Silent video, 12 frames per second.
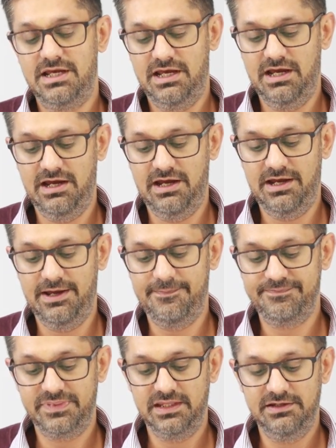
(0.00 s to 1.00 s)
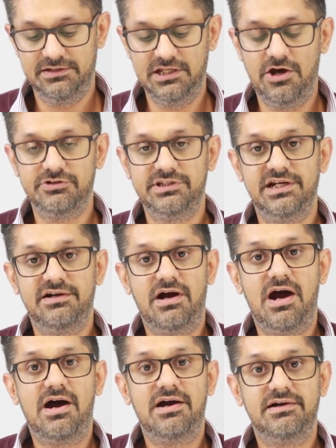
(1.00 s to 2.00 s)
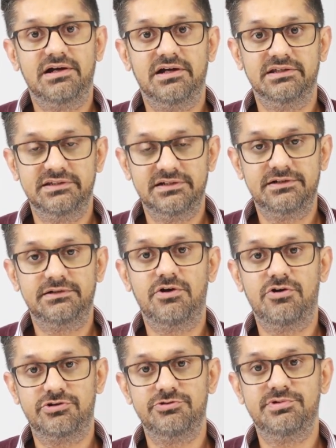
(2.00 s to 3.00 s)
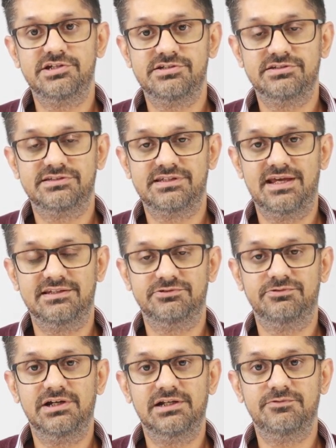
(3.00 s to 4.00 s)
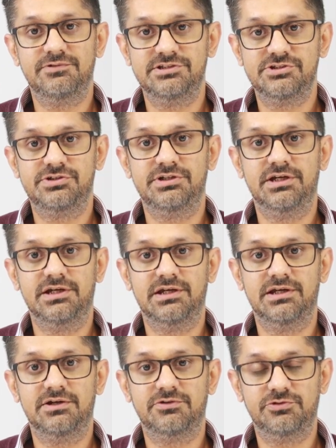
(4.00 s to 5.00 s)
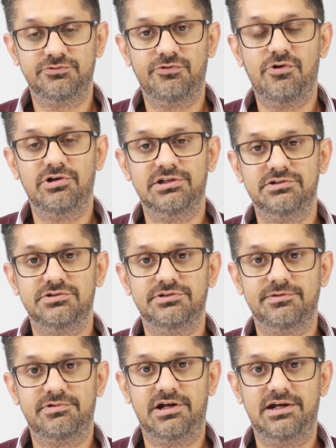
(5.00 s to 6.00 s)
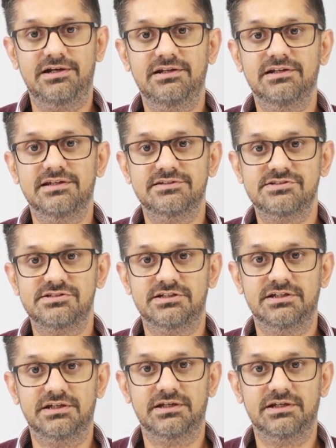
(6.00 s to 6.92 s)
Uh, Now, there are other occupations as well which could fall into the priority list,